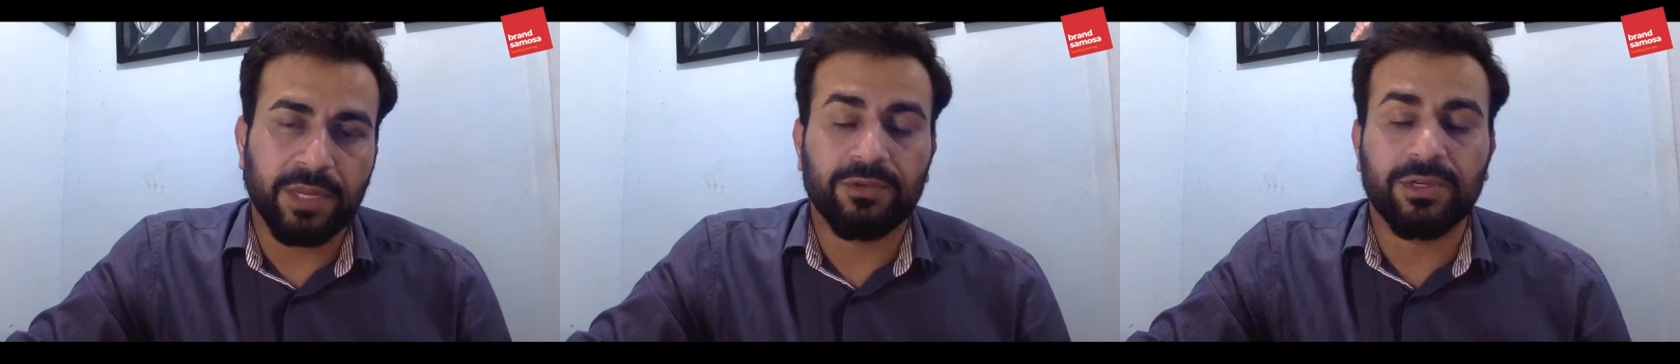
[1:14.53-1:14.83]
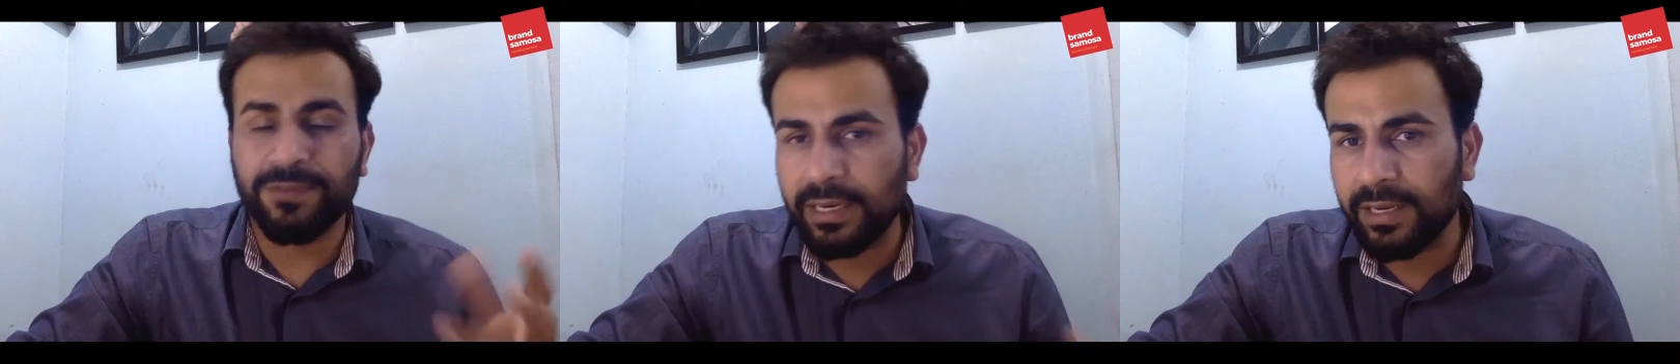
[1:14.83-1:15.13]
Now,
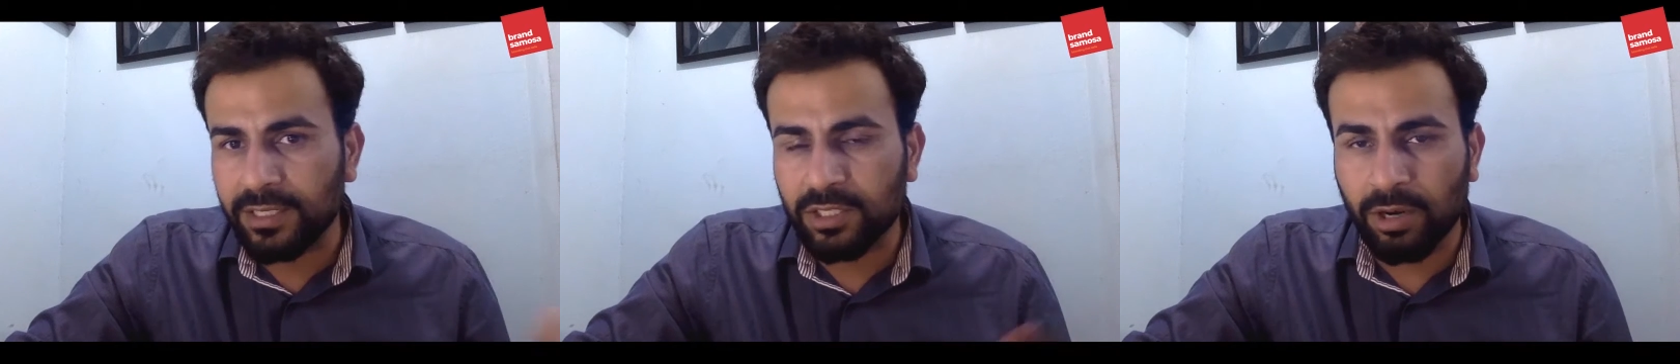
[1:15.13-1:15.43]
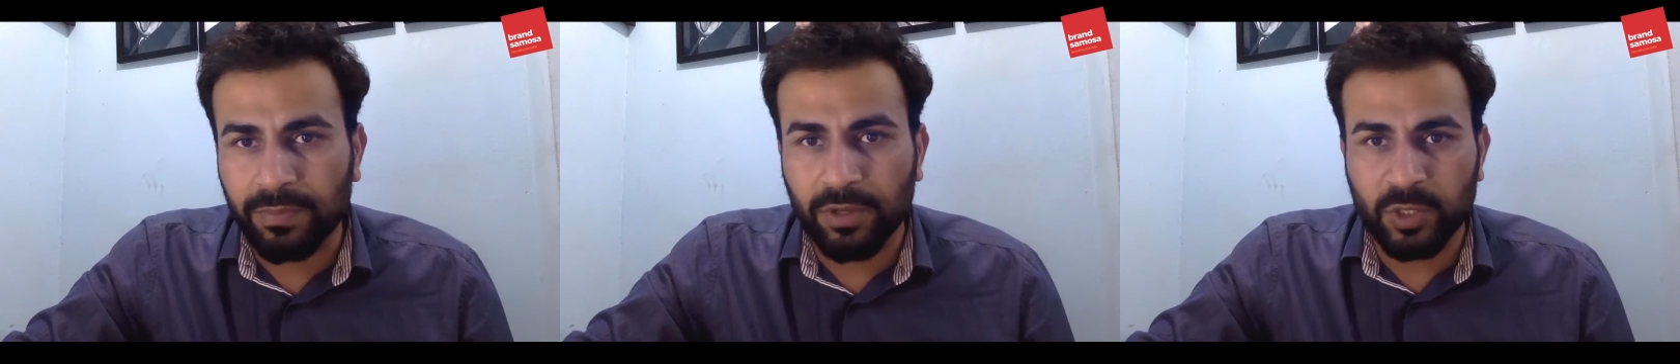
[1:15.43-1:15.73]
definitely, it's
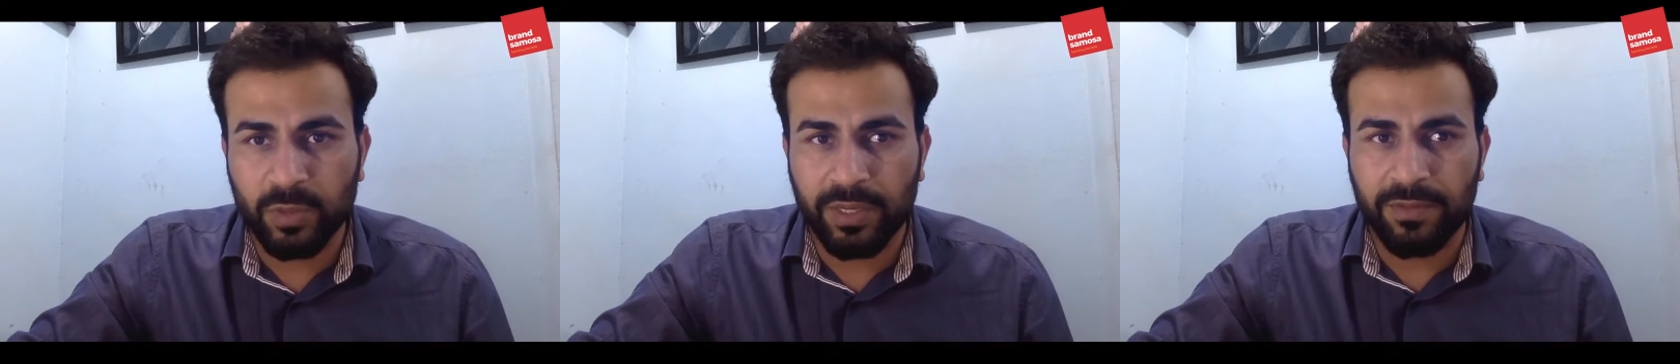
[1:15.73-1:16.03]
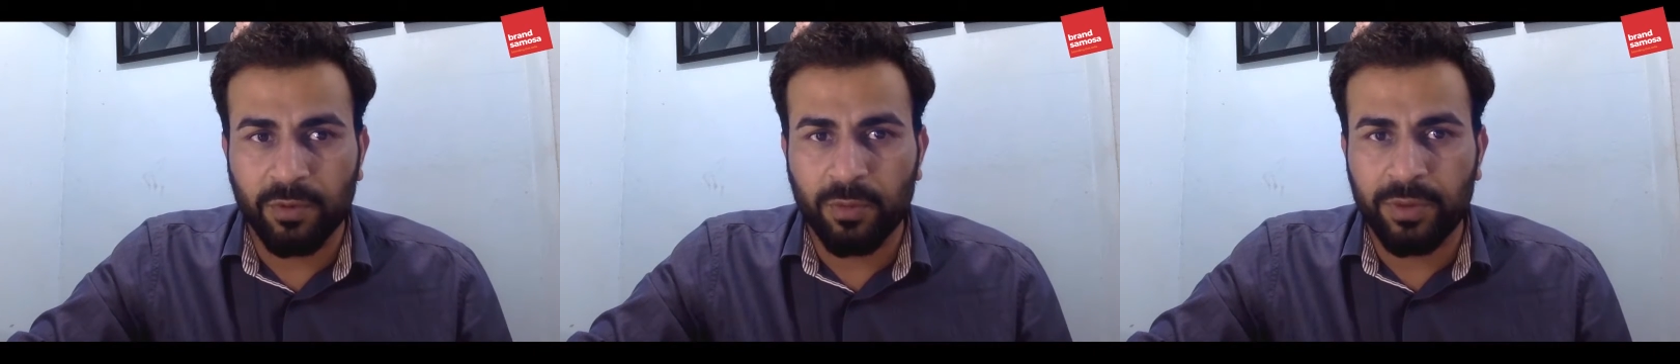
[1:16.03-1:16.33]
not possible at the
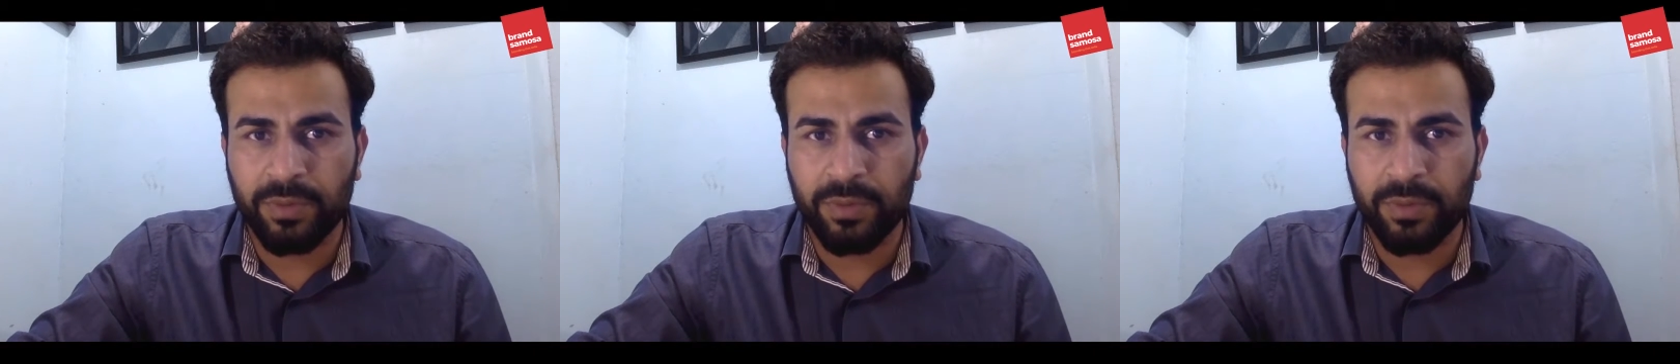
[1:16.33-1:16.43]
moment,